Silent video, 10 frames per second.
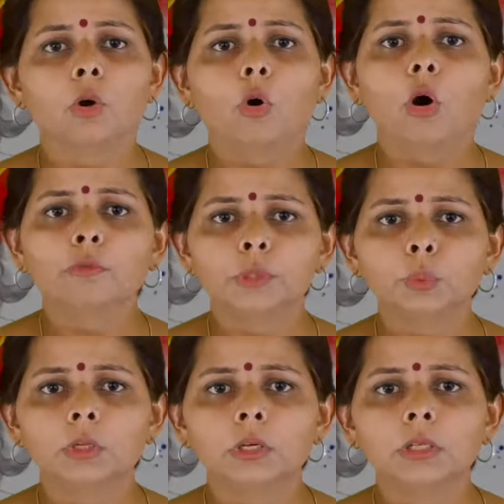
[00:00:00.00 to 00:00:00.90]
of the
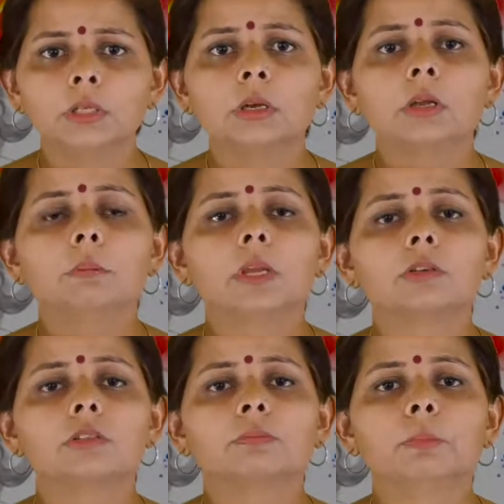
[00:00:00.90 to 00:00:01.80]
world
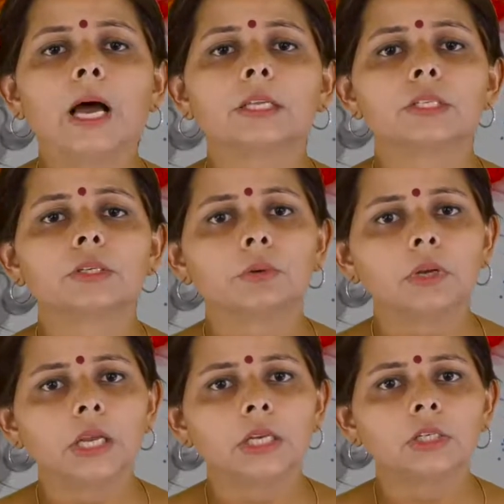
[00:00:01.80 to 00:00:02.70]
because of man's
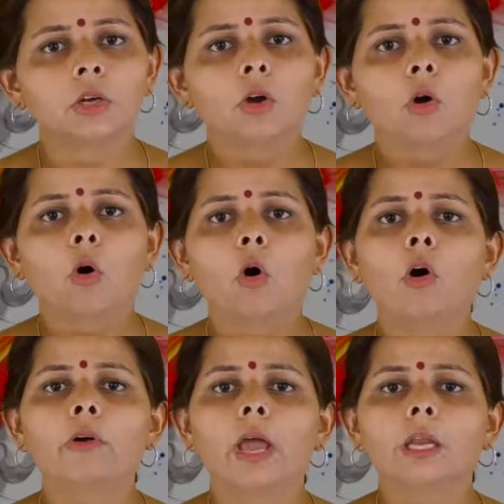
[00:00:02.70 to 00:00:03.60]
greed
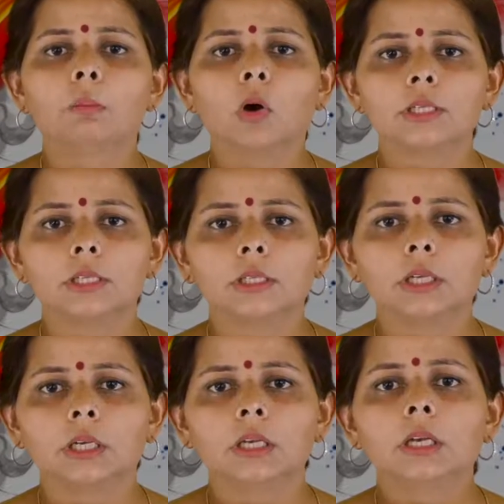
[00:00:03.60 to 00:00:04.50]
or
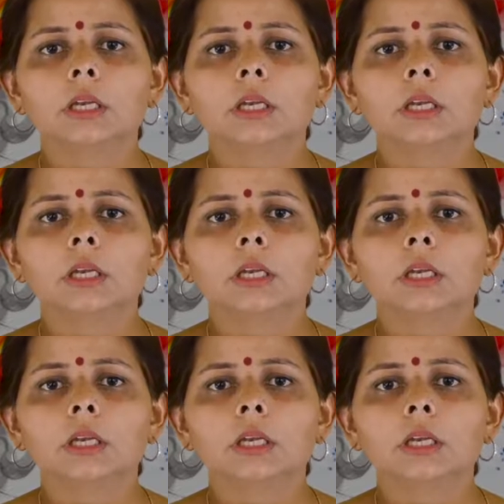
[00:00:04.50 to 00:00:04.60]
animosity,